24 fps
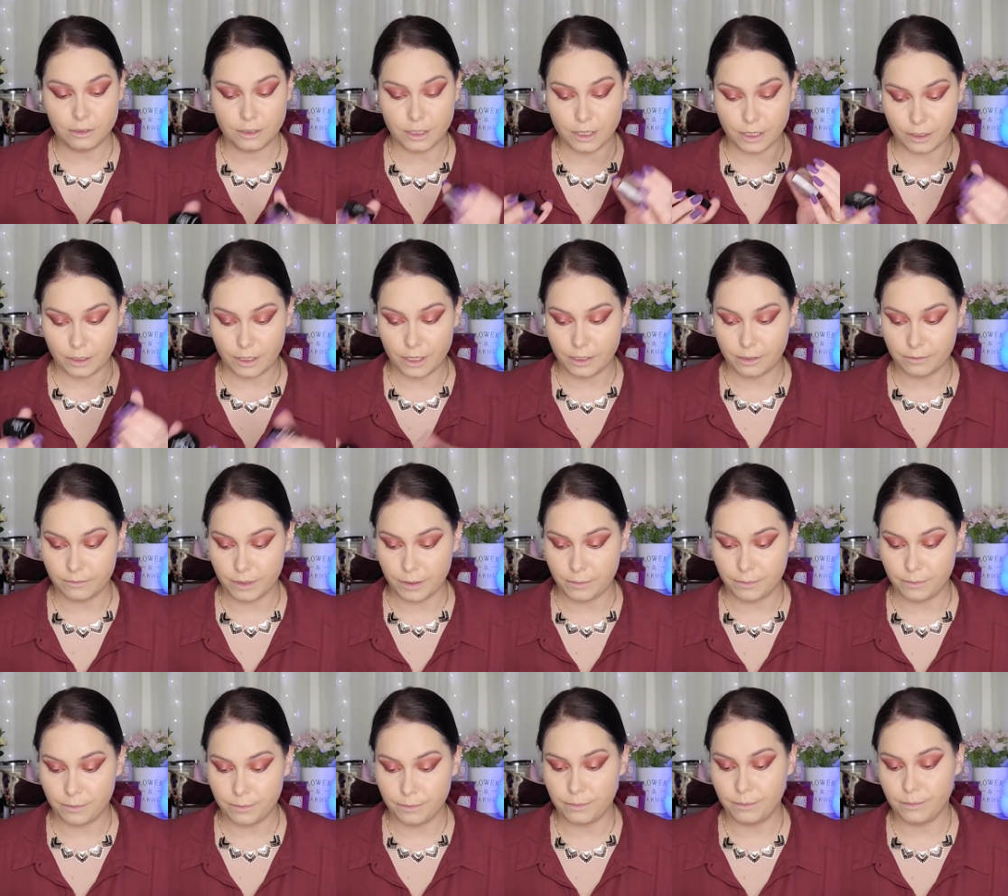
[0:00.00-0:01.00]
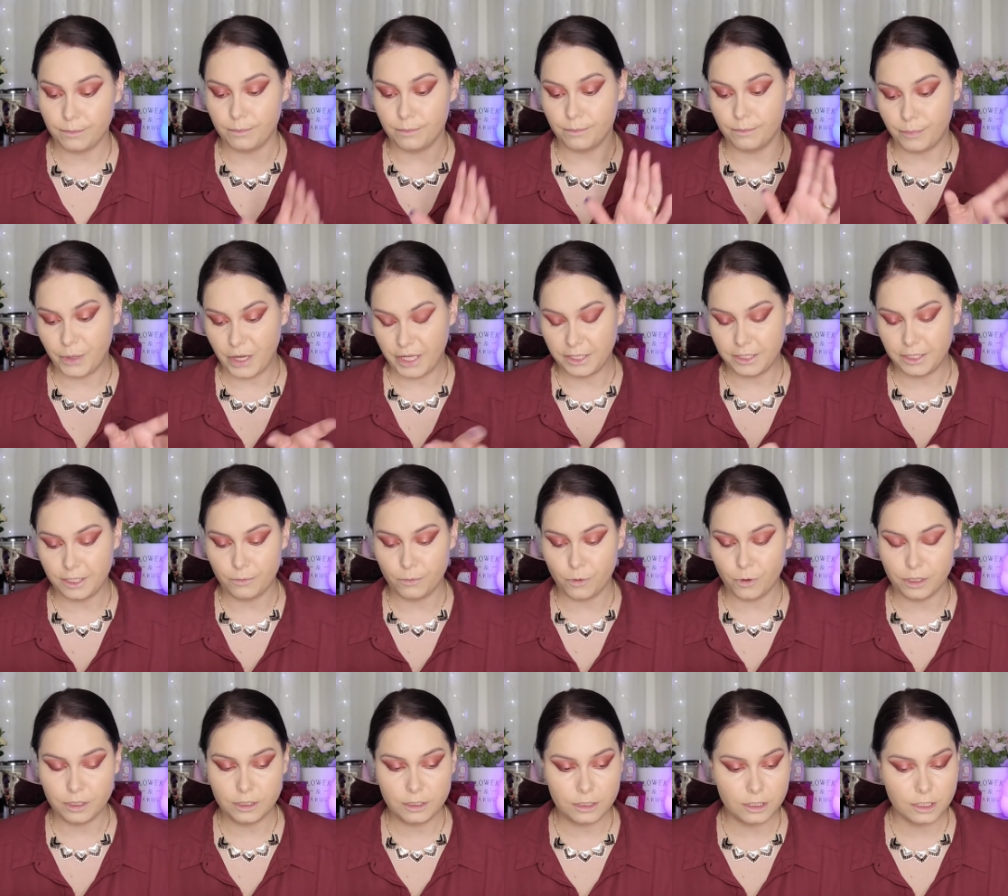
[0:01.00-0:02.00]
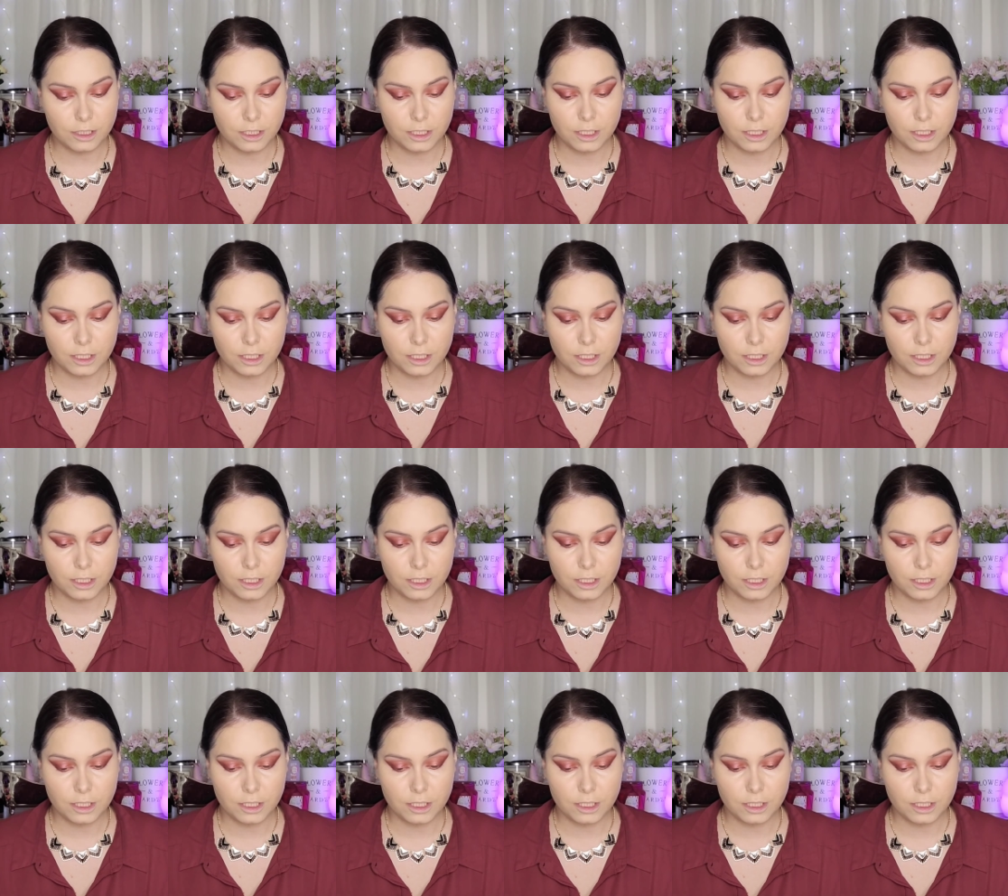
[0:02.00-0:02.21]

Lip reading: They're like the putty ones,